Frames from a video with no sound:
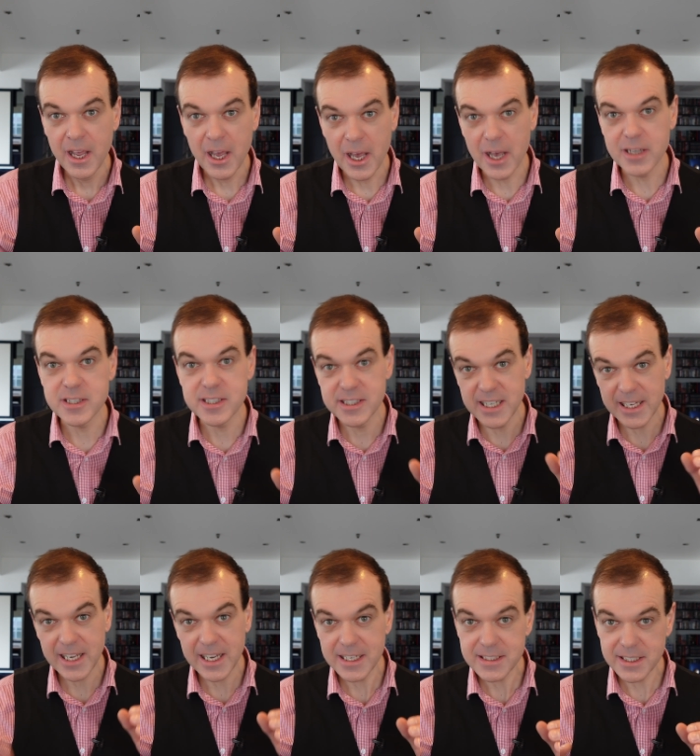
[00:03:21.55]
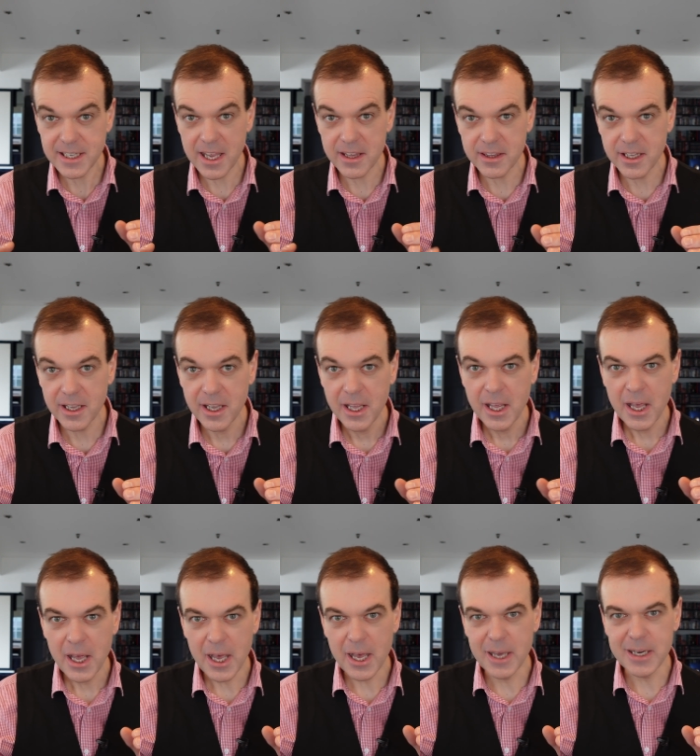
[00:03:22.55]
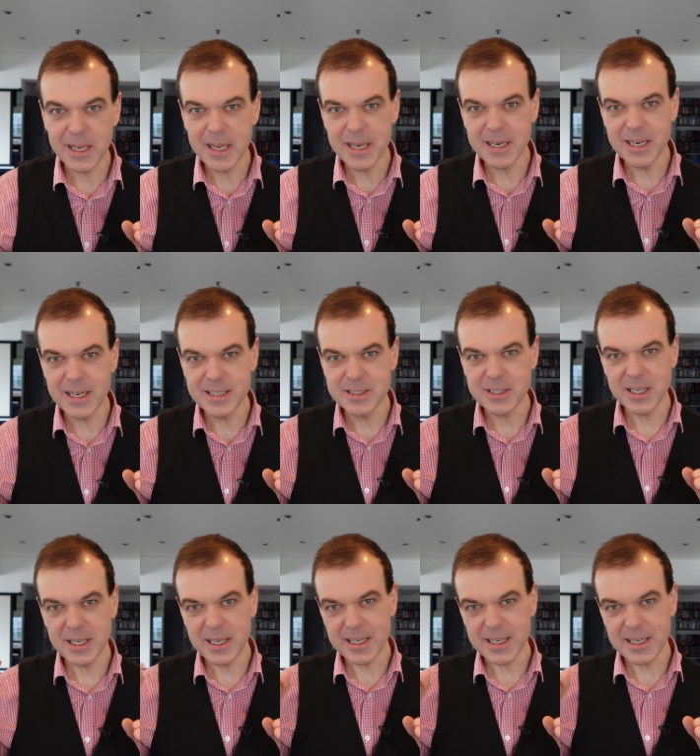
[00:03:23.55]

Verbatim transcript: uh, singing together, and it is